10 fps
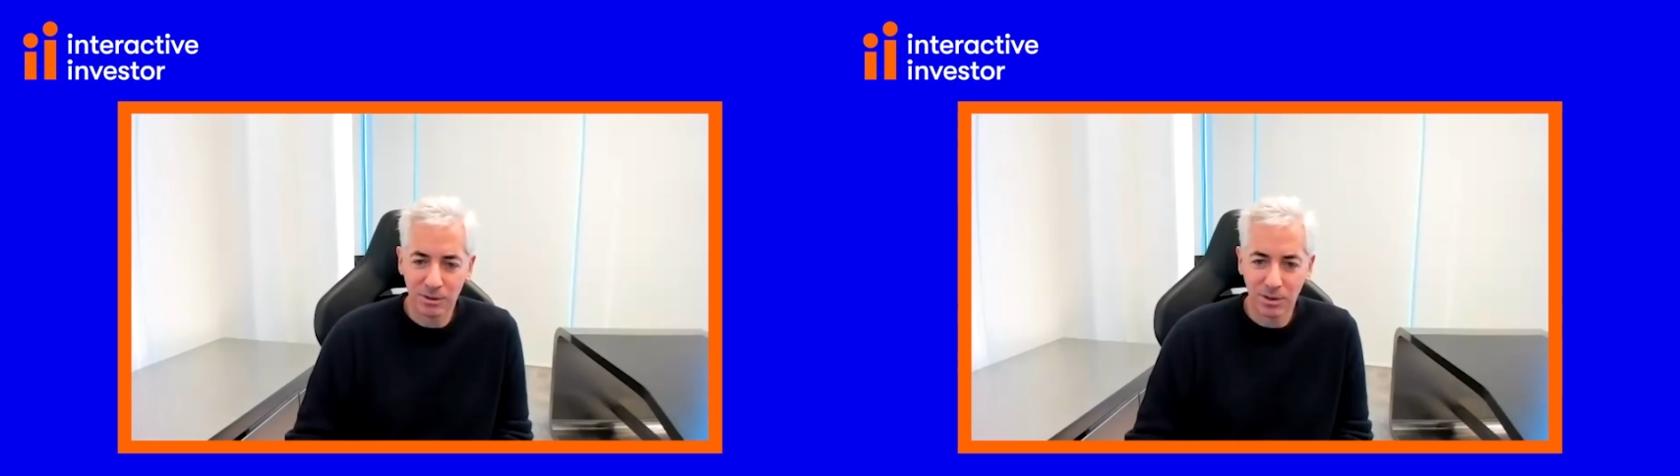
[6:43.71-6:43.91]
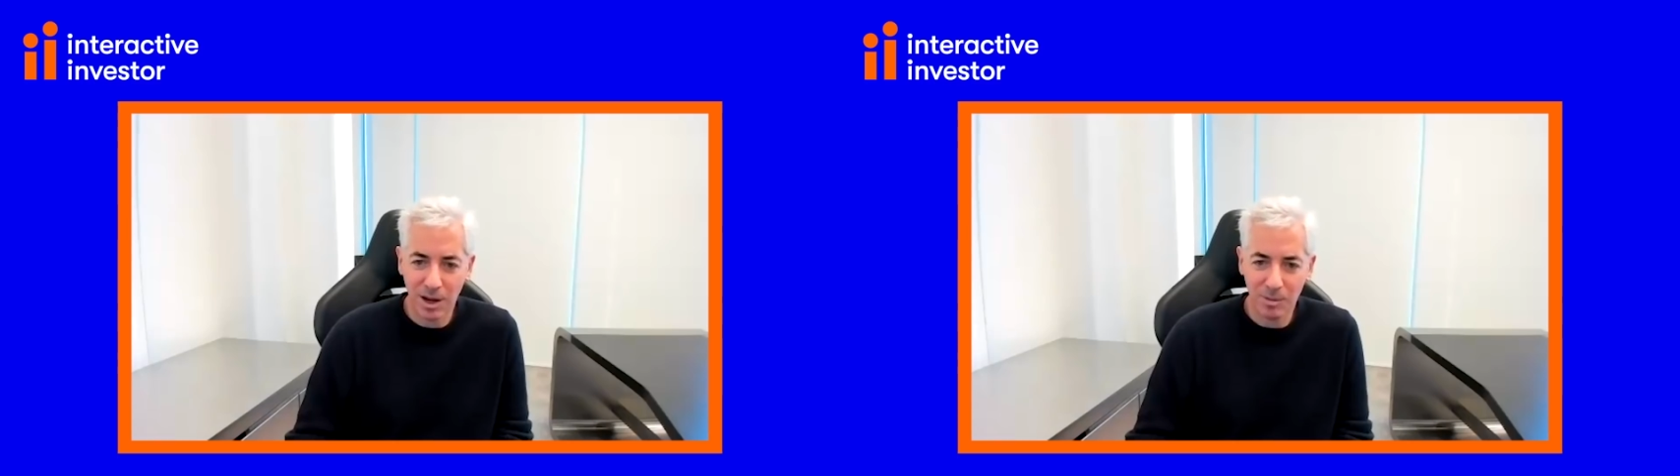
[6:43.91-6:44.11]

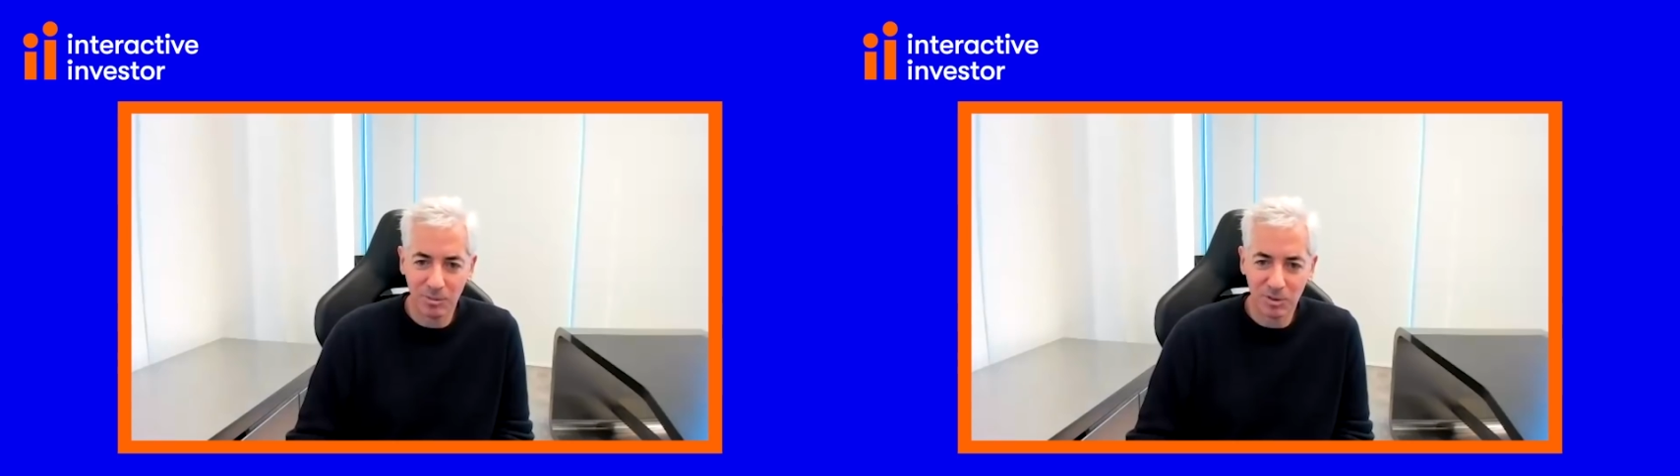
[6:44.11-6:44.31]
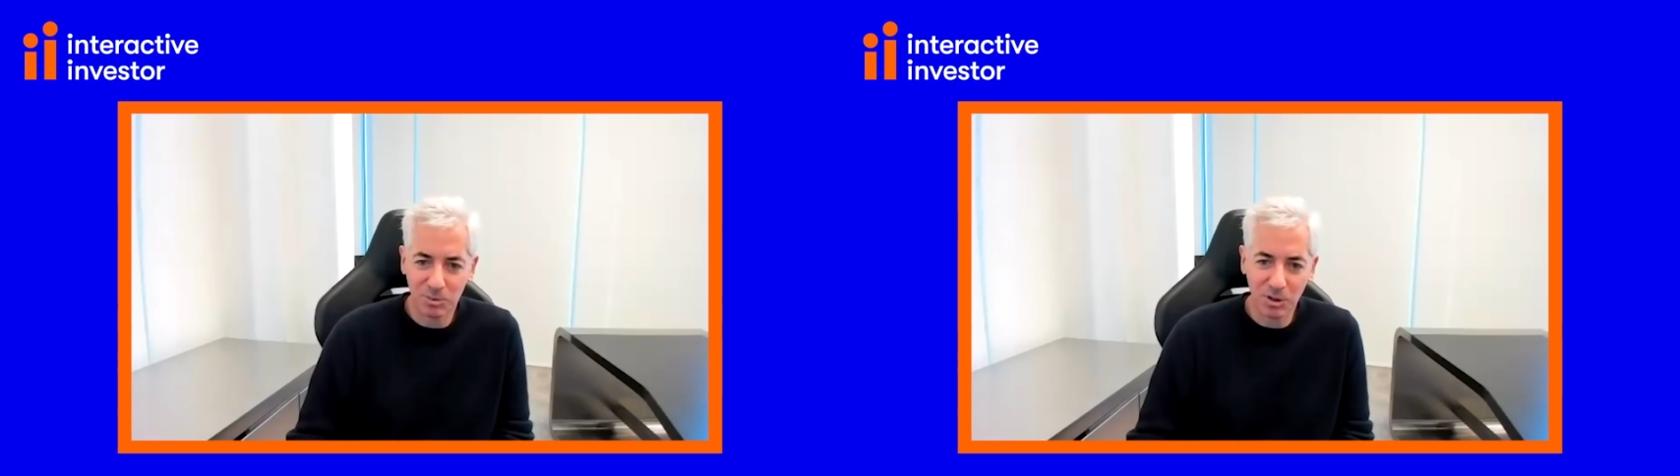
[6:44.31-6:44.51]

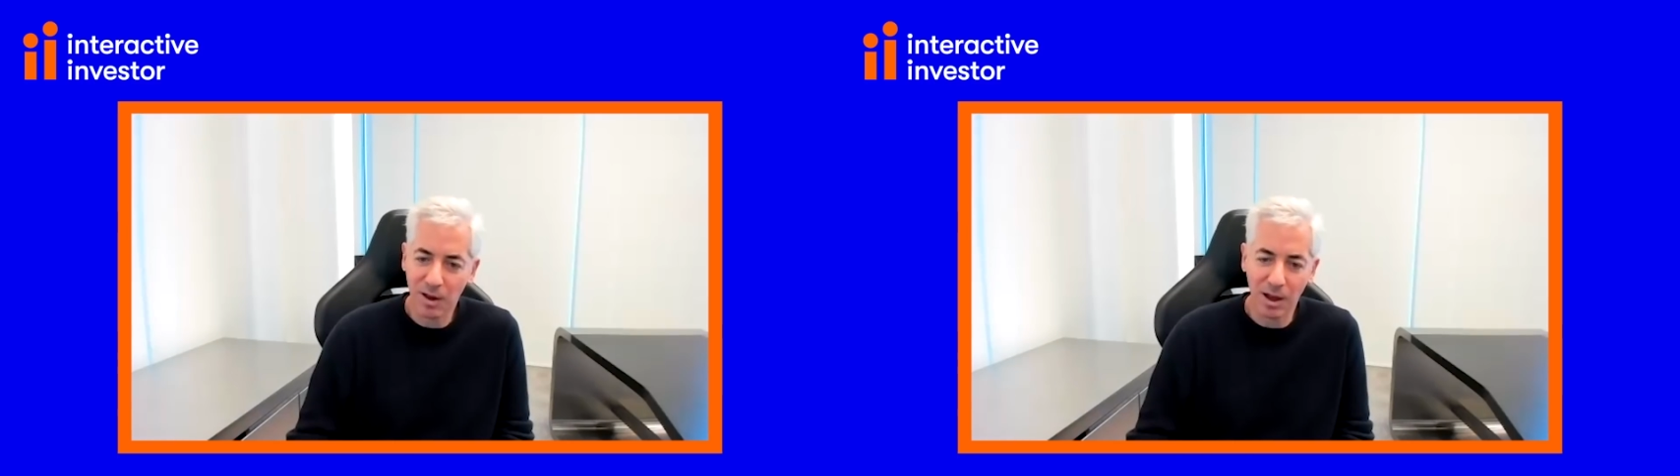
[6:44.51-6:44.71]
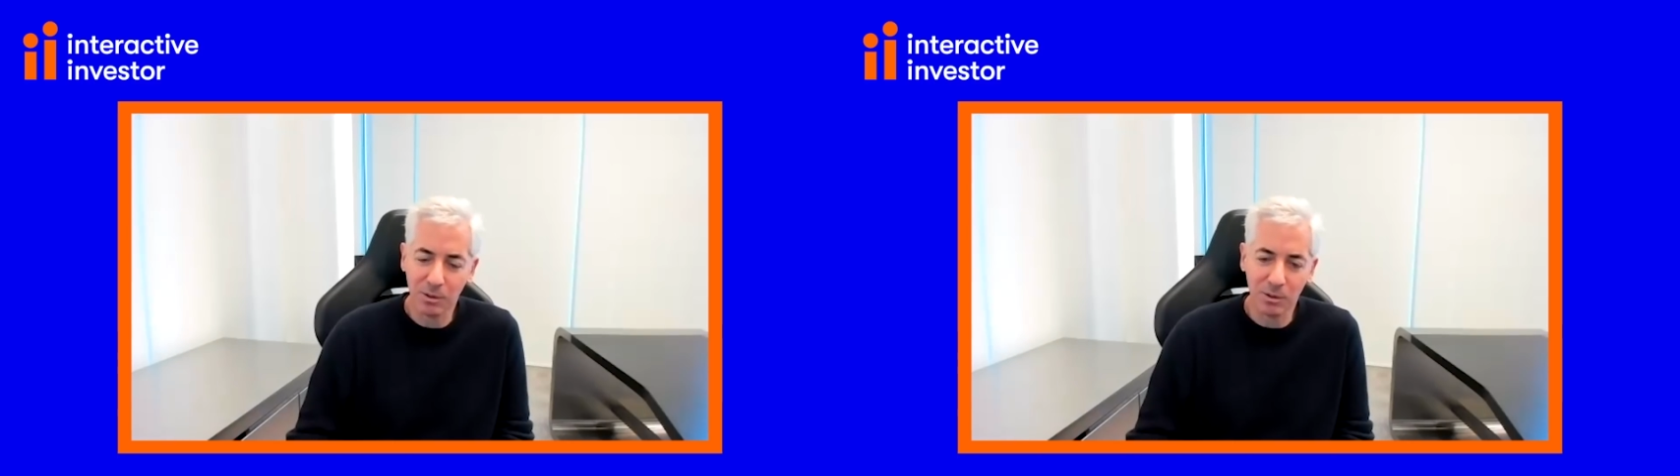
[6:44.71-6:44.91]
times book value.